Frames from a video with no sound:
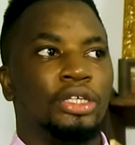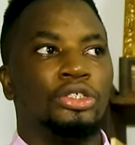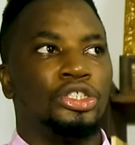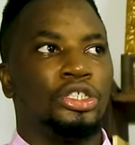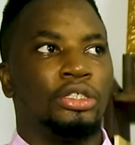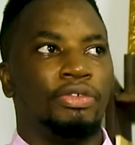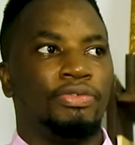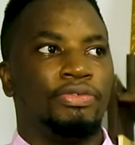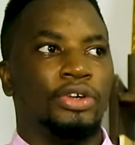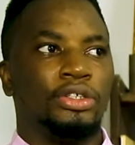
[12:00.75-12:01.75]
these are just the
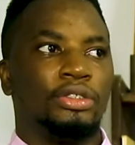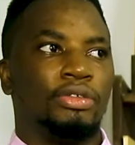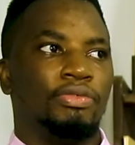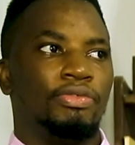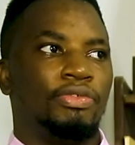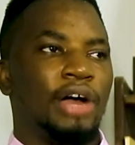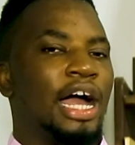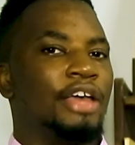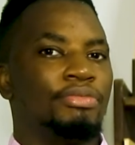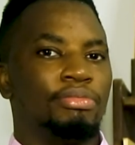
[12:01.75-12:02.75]
first
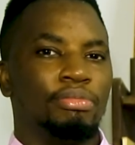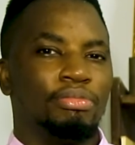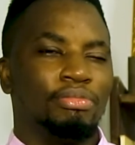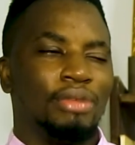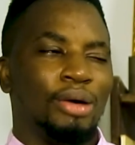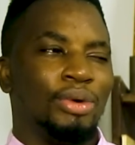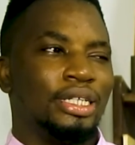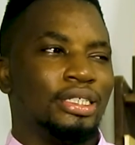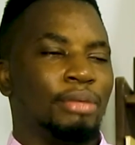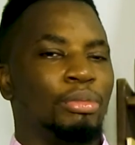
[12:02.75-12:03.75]
5, I want
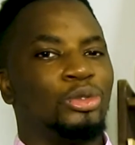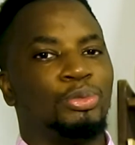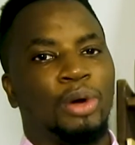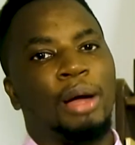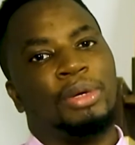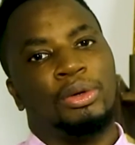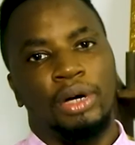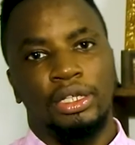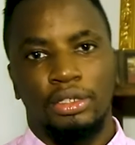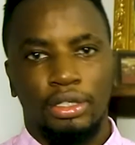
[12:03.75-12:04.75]
to say, most prominent
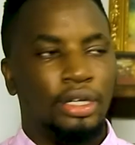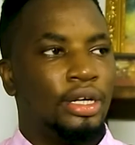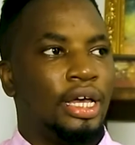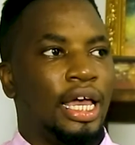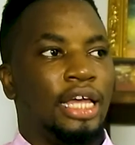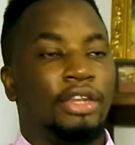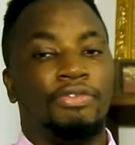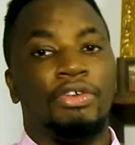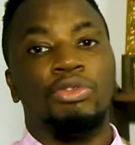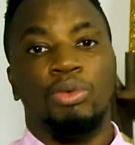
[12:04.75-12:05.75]
ones. And the
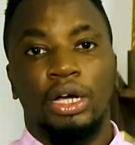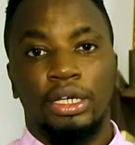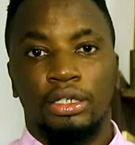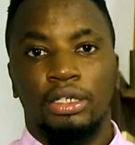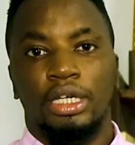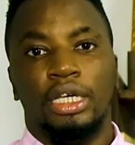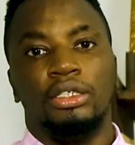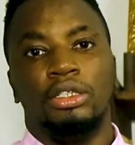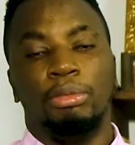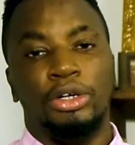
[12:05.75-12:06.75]
fifth one is
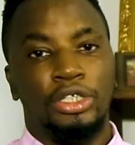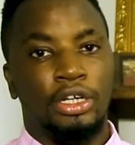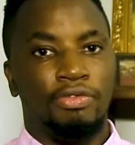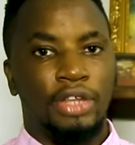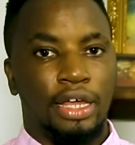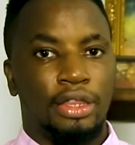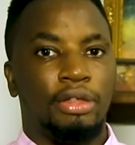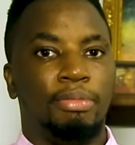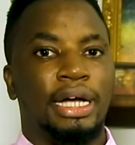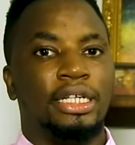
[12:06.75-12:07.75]
The Merchant of Death by